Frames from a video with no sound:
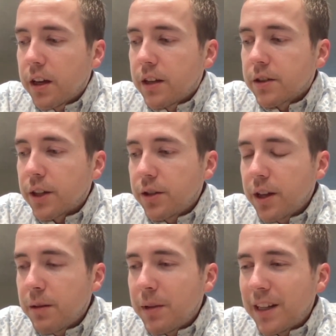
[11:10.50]
So I do
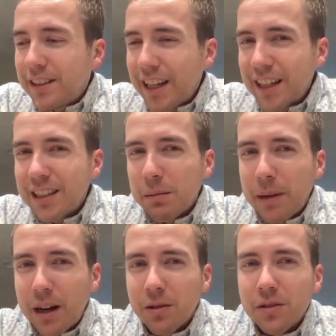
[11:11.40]
them, and it takes
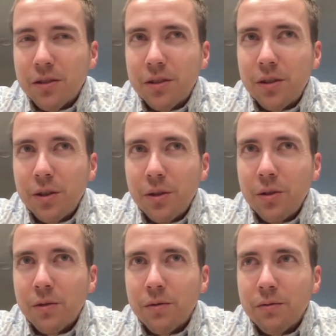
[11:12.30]
about 2
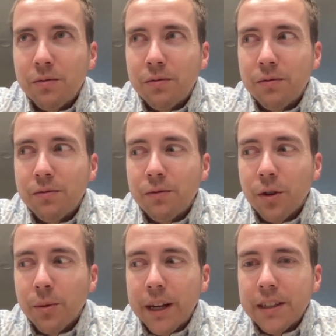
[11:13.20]
to
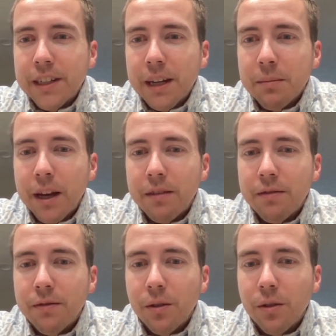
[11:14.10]
4 weeks to get my
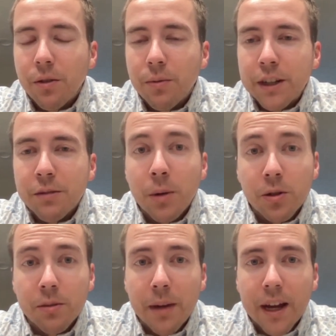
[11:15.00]
full range of
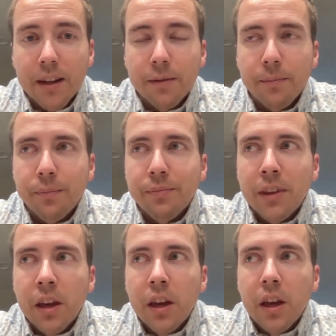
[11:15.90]
motion back.
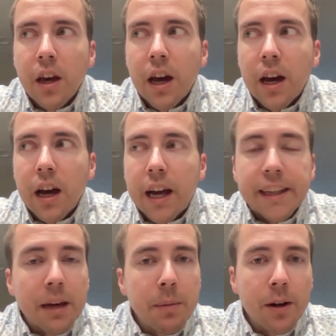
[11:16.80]
I
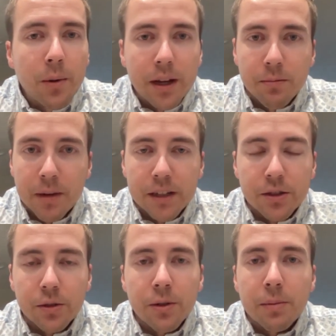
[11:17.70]
can't bear weight, mind
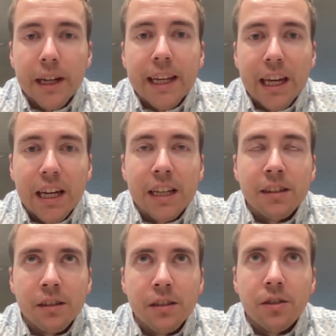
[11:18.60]
you, but I
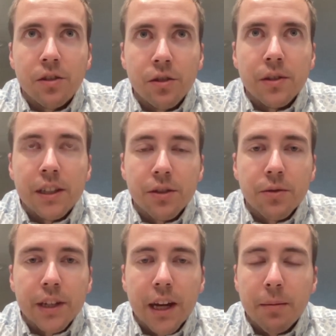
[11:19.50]
can do these
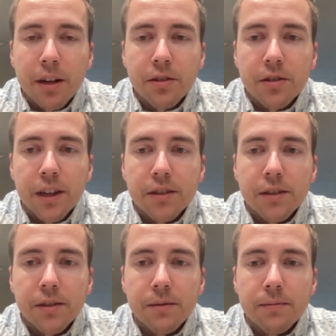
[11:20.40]
rehab exercises.